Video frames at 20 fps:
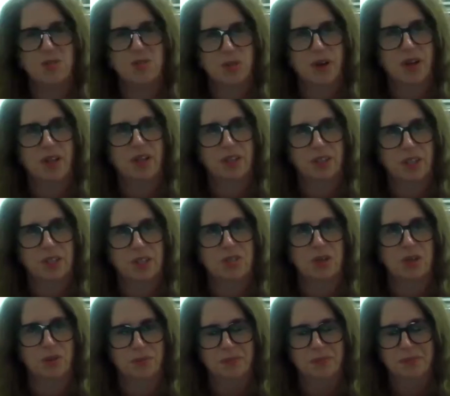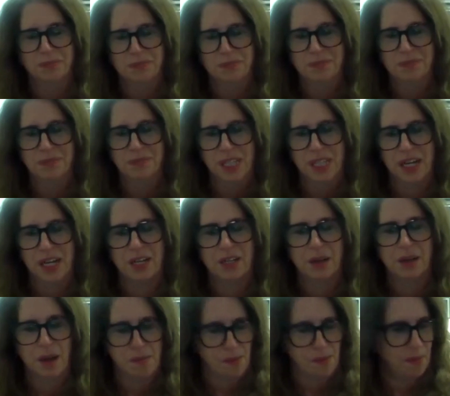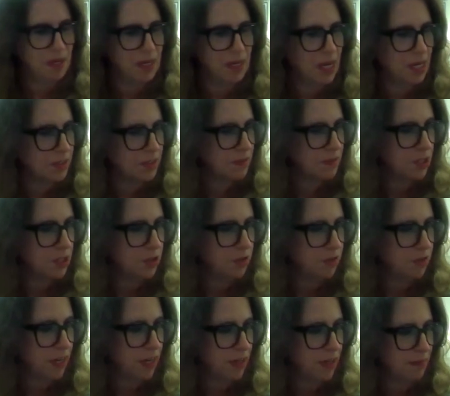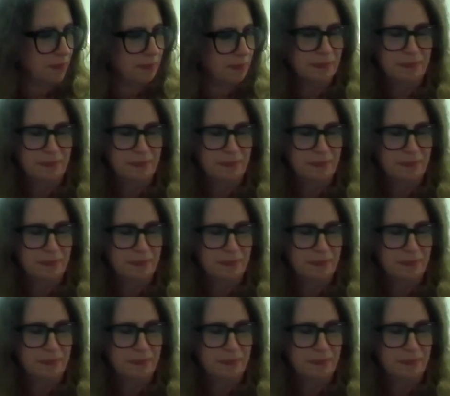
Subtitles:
too. I like that show, and I'm a big SVU fan.